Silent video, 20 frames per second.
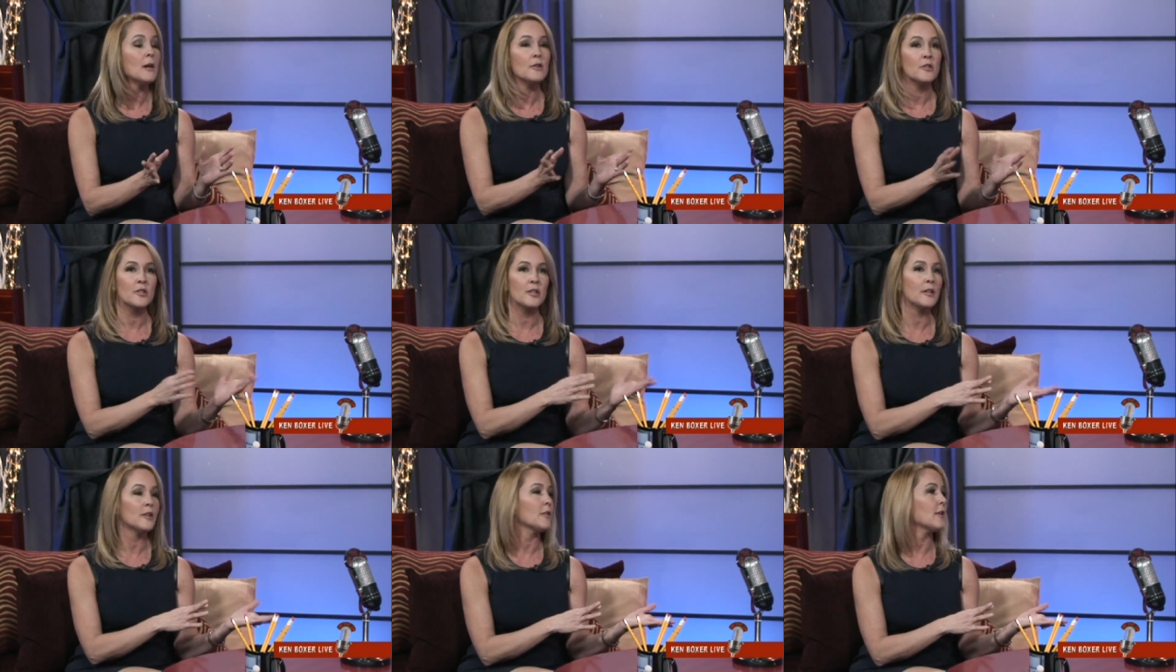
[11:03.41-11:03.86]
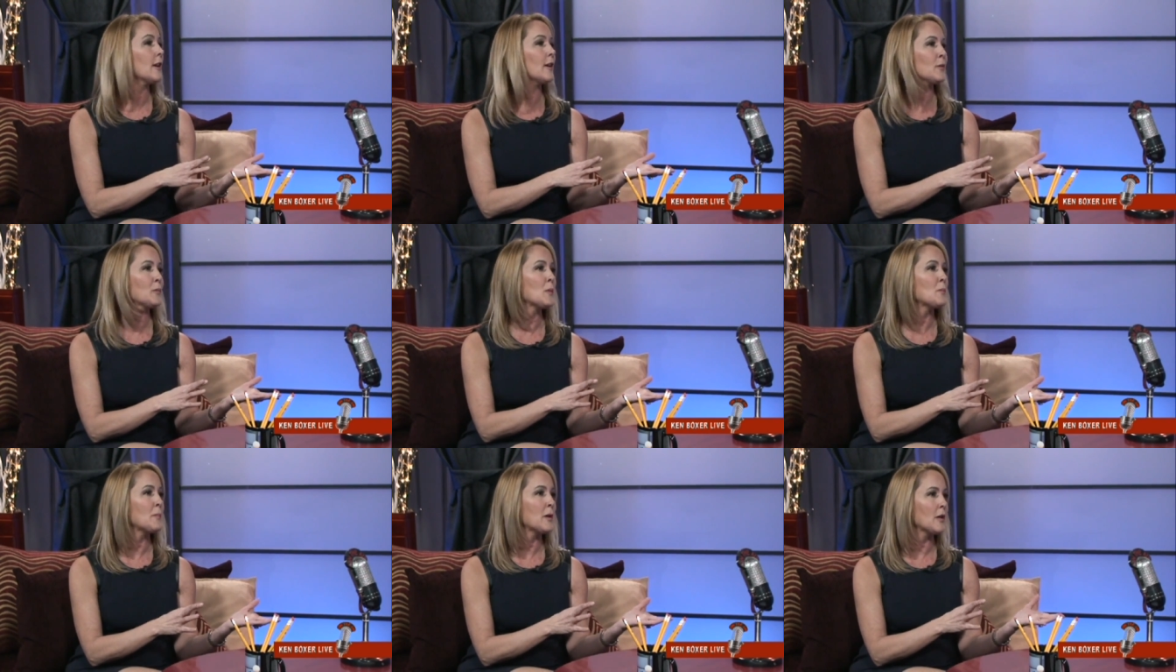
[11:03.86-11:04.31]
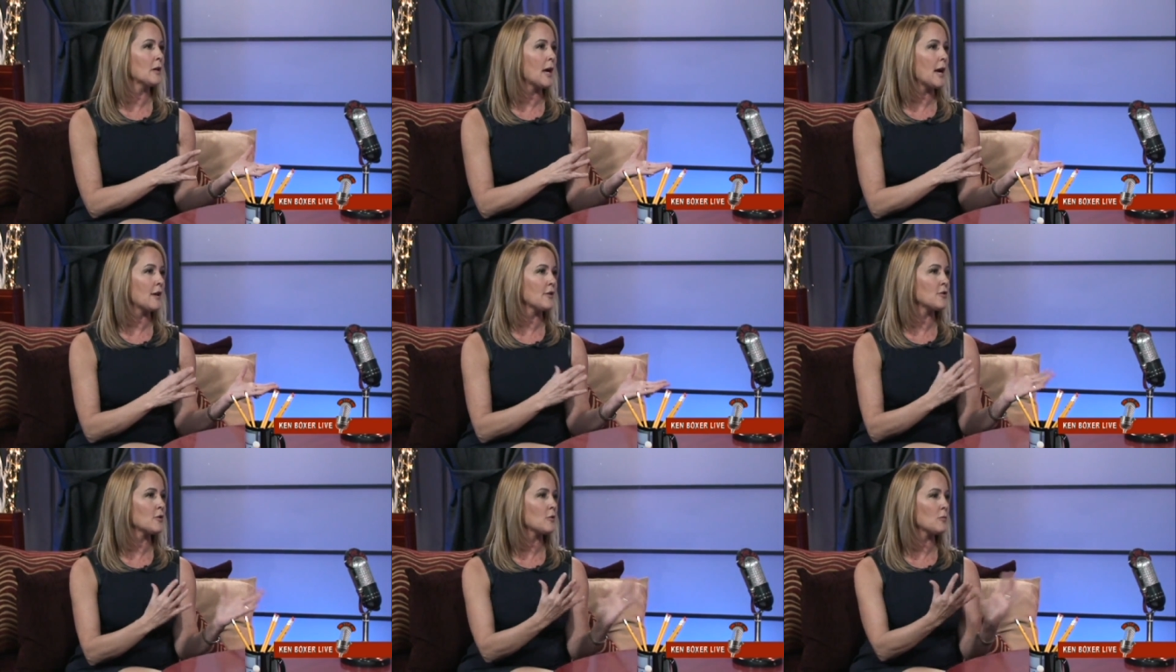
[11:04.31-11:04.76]
she and her husband Bill
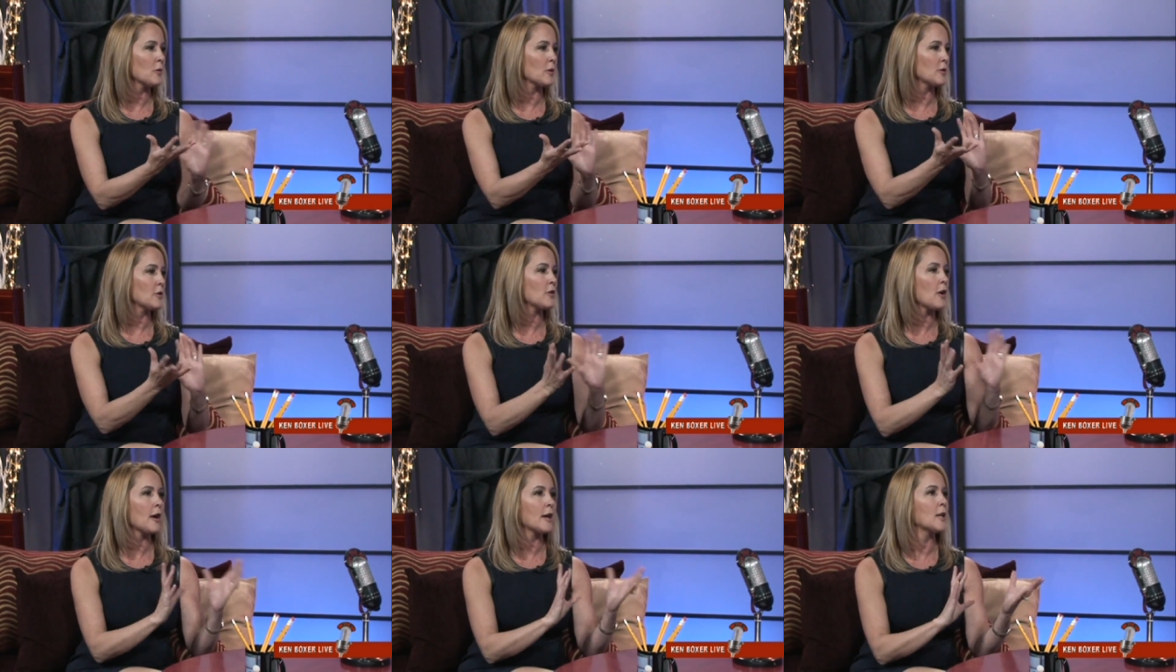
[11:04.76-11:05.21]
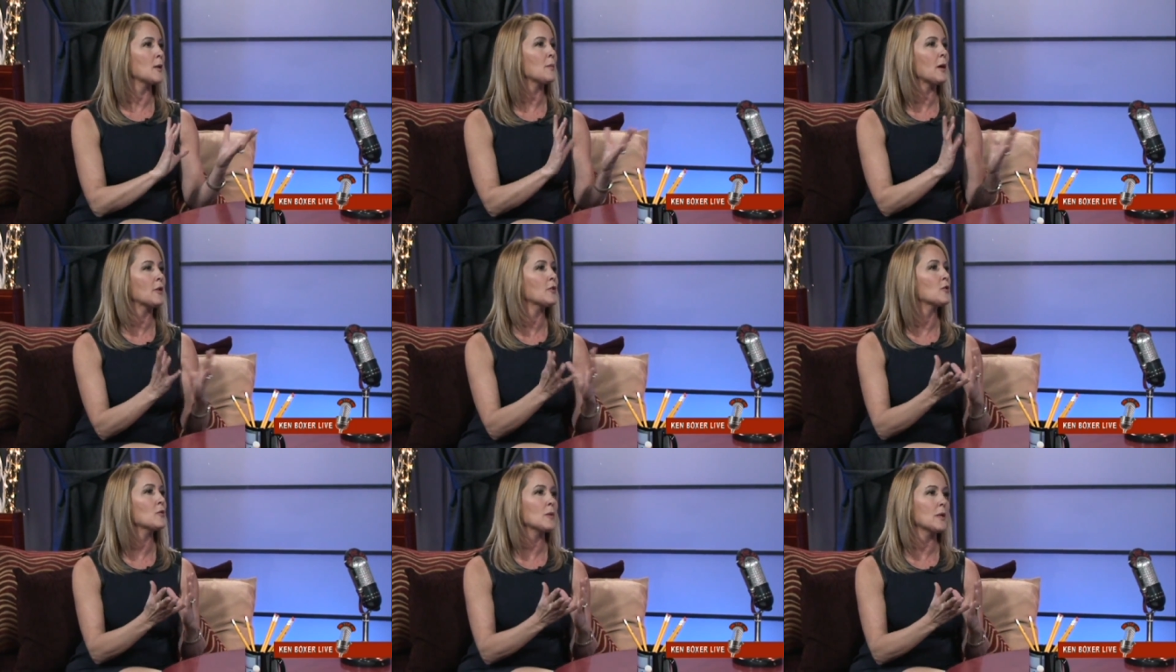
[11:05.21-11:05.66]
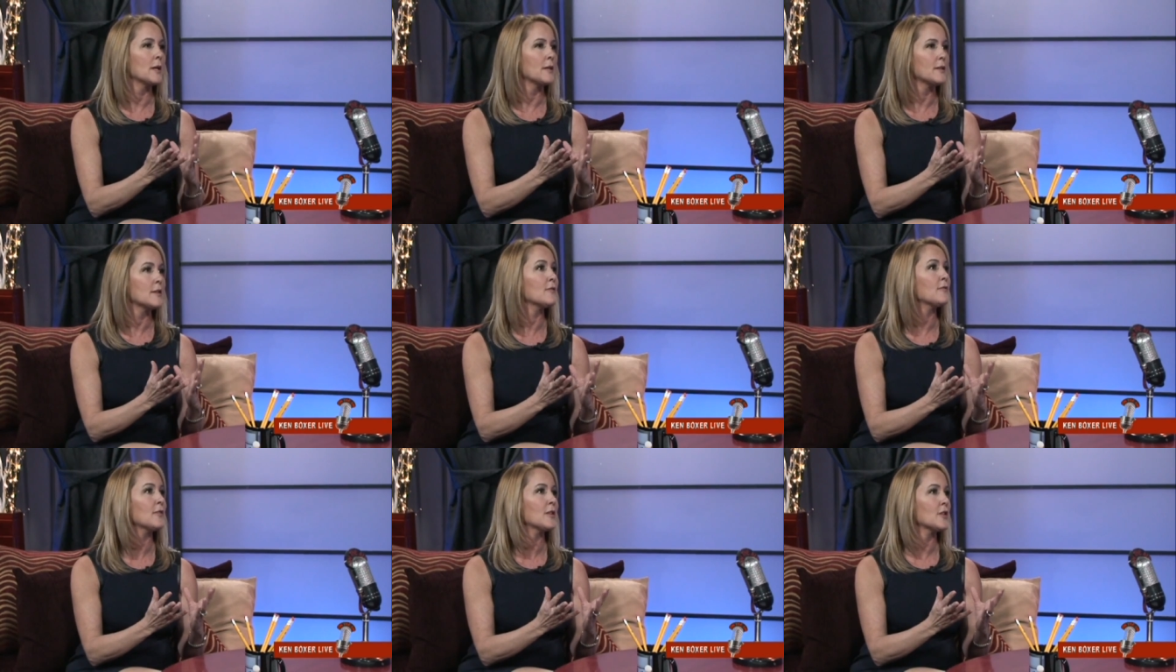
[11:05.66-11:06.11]
Asher were talking about doing a
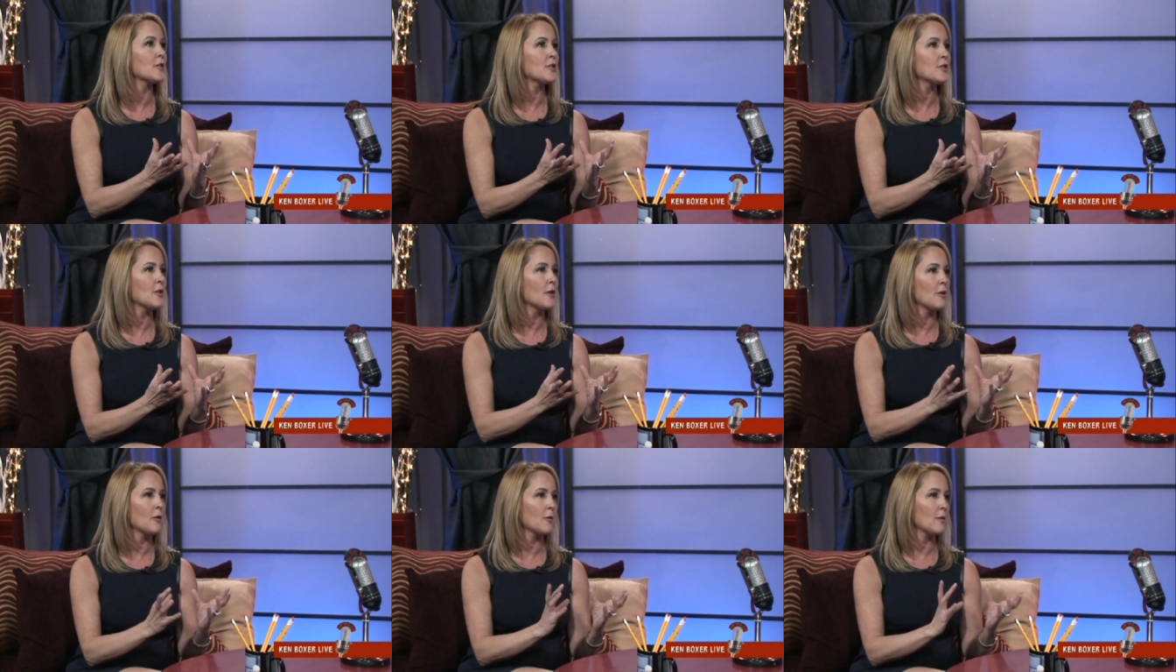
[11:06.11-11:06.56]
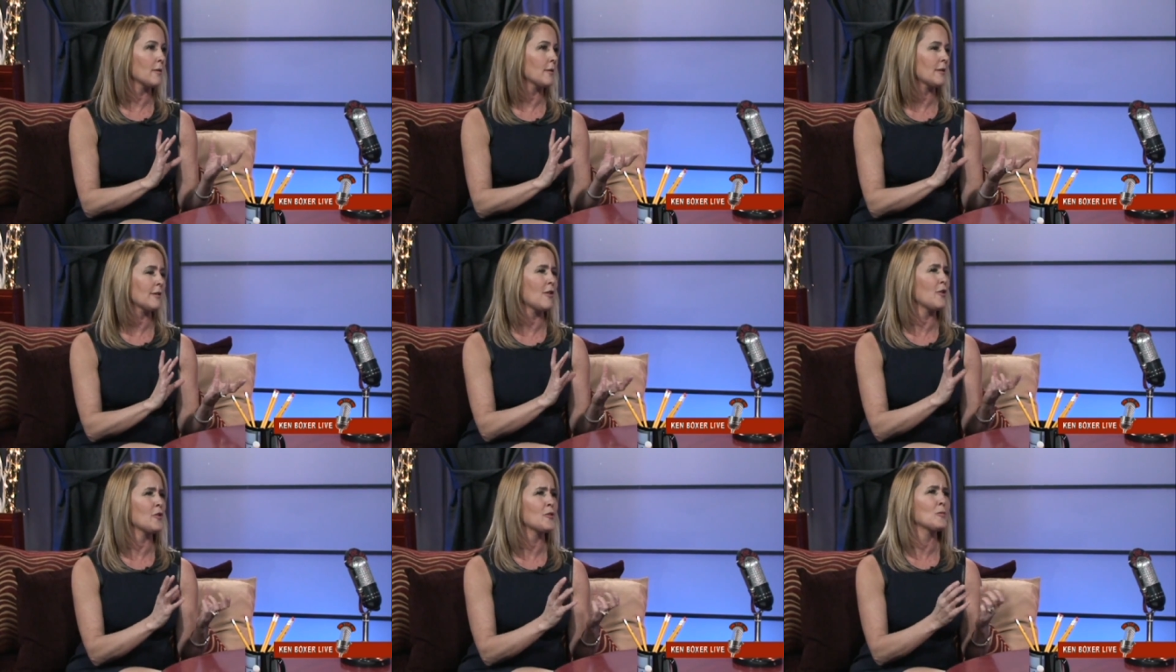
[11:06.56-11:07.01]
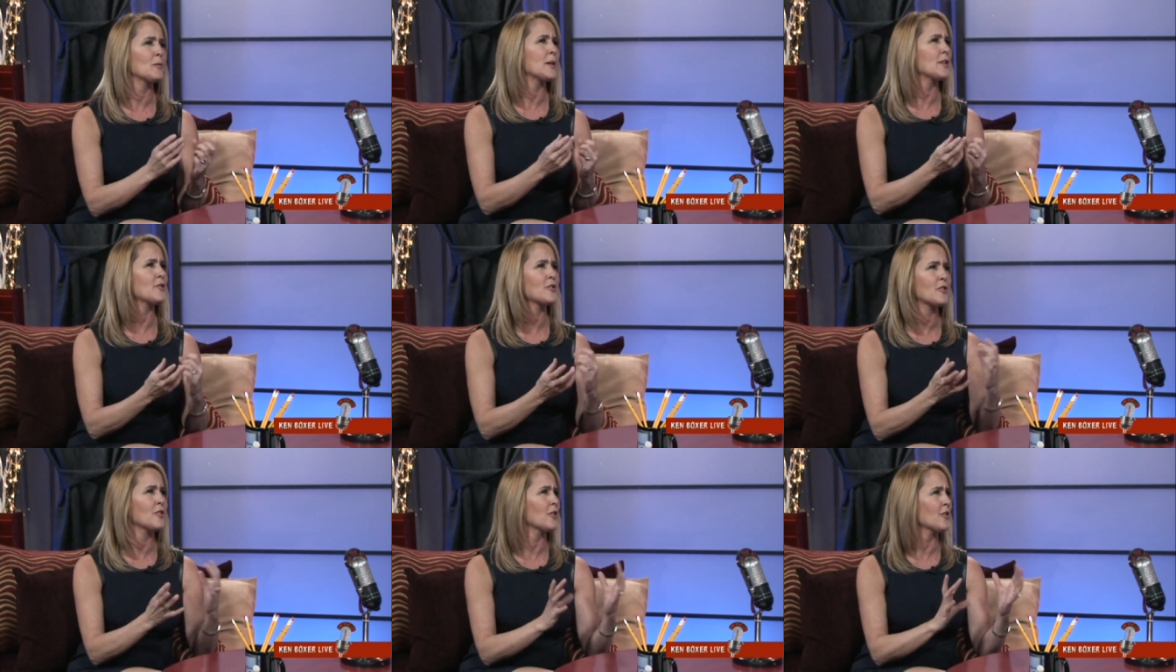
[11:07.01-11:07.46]
different show called The
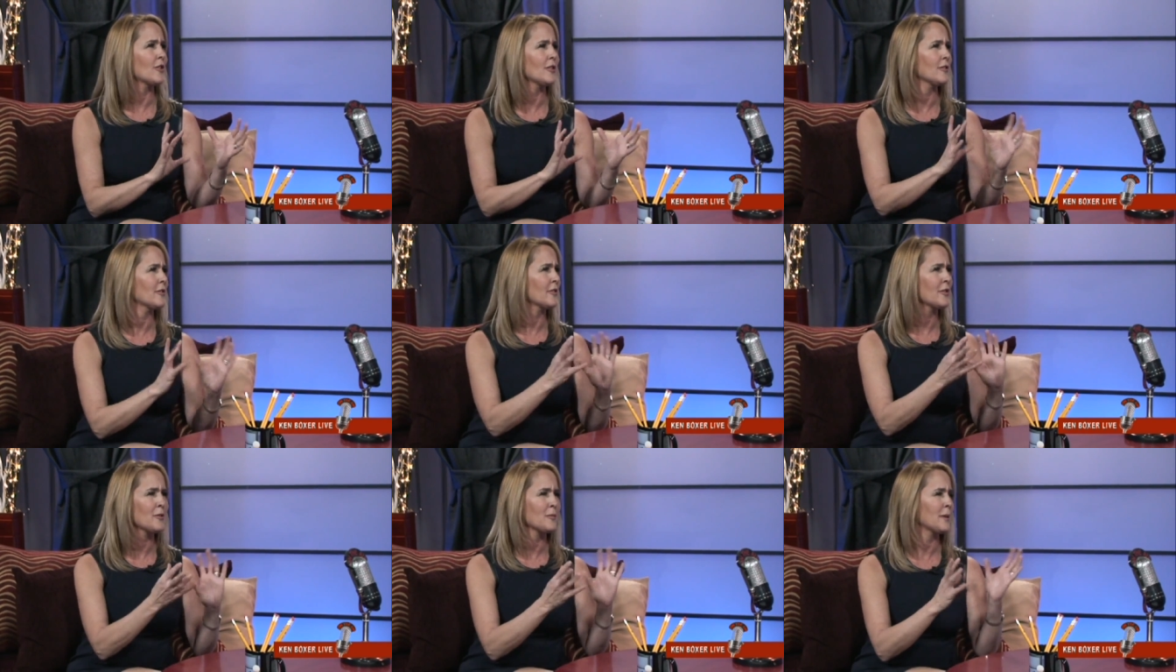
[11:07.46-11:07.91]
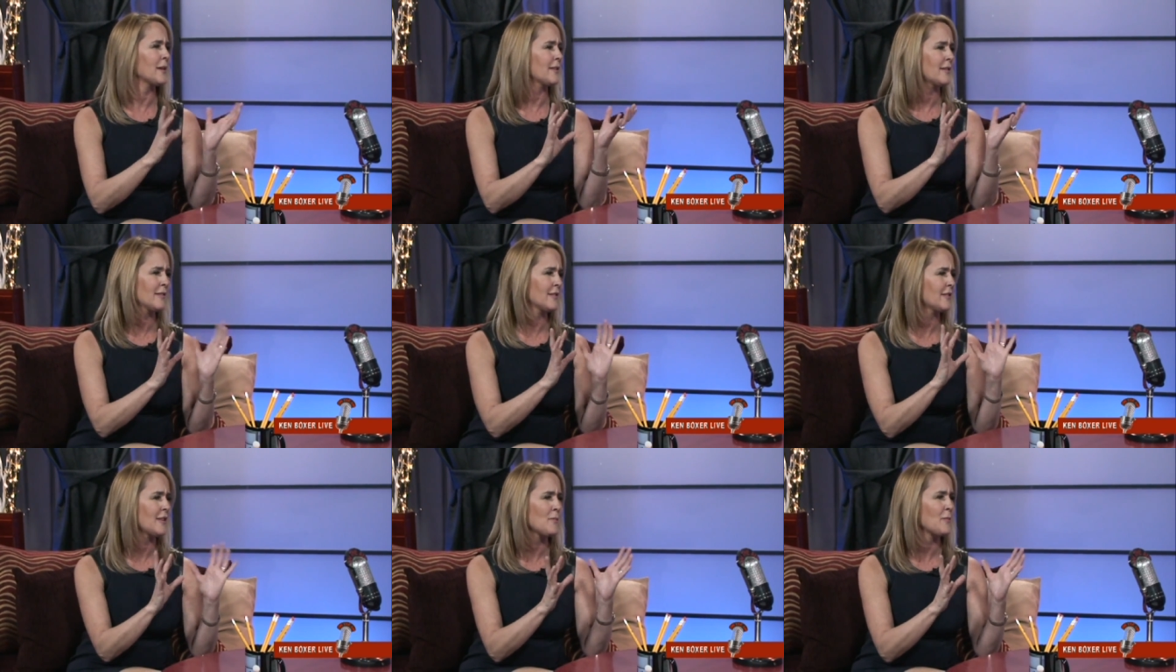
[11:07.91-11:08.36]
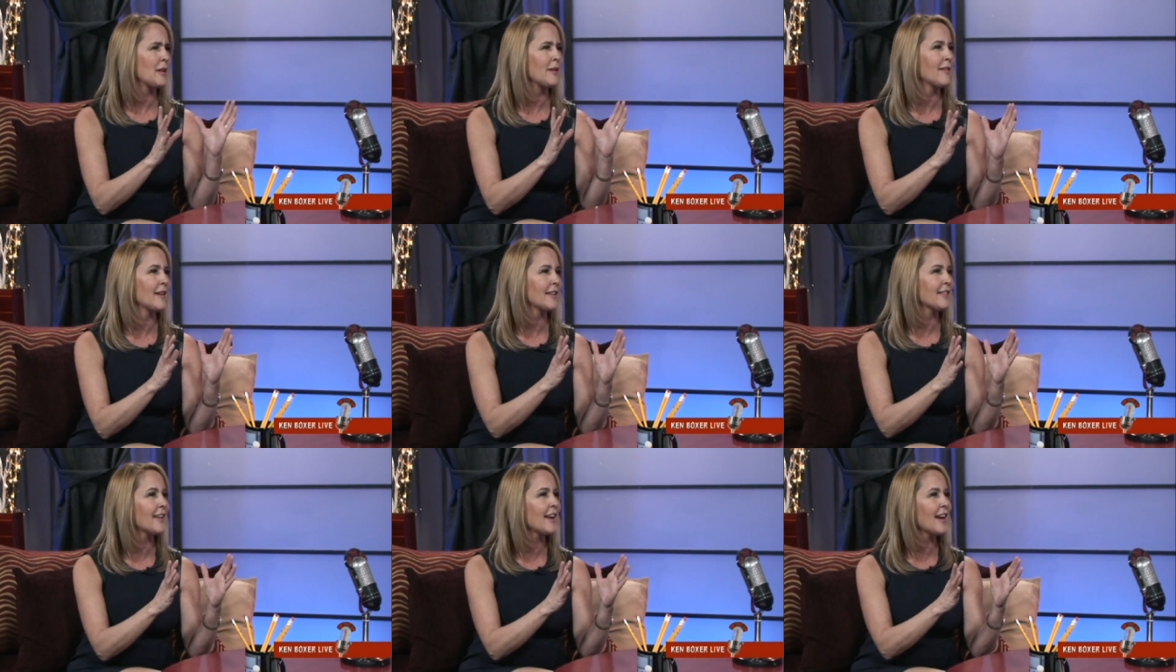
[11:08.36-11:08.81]
Rich Girl or The Rich, something
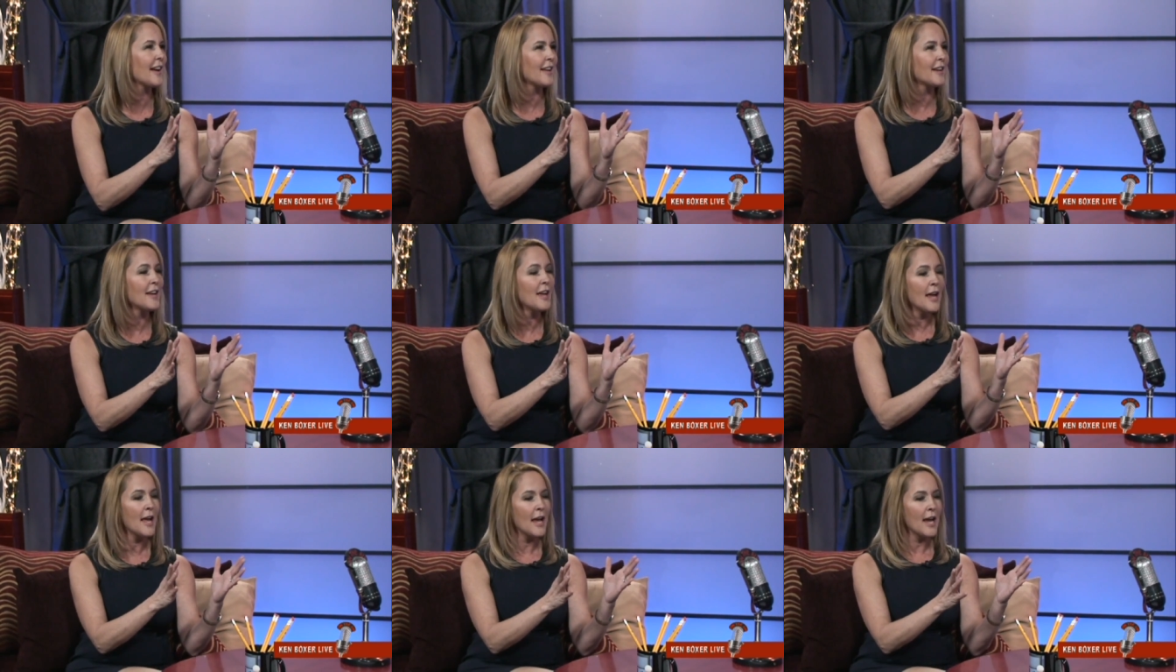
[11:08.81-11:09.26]
like that,